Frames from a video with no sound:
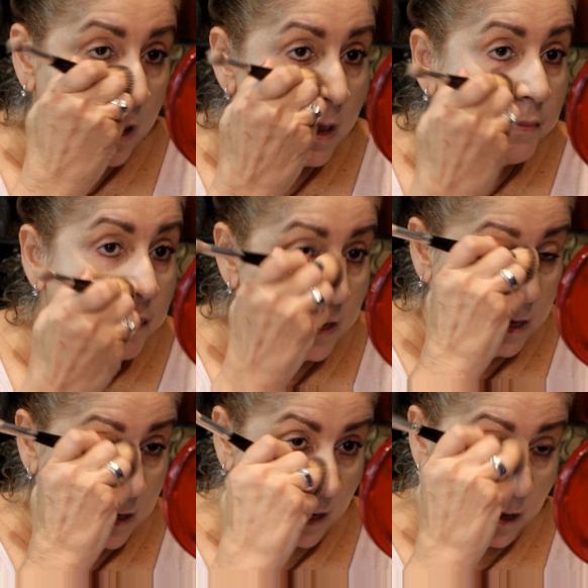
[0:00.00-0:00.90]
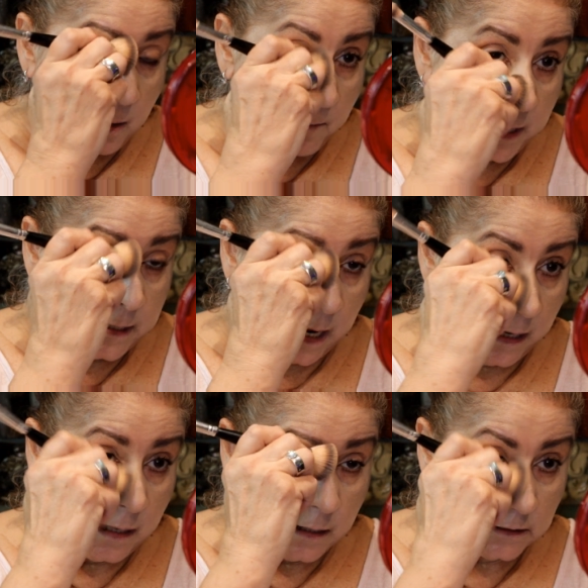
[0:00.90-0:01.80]
And then
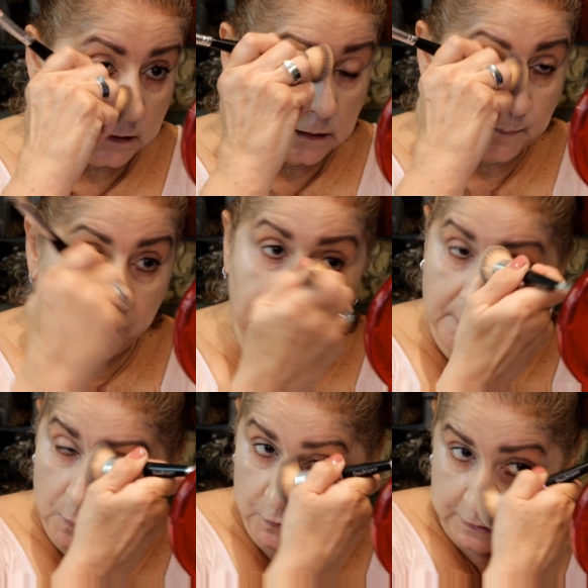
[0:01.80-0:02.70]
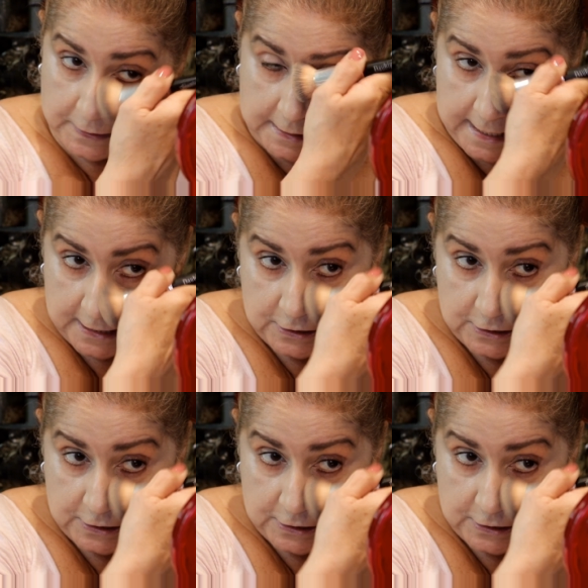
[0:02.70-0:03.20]
Monday, she spent most of the day.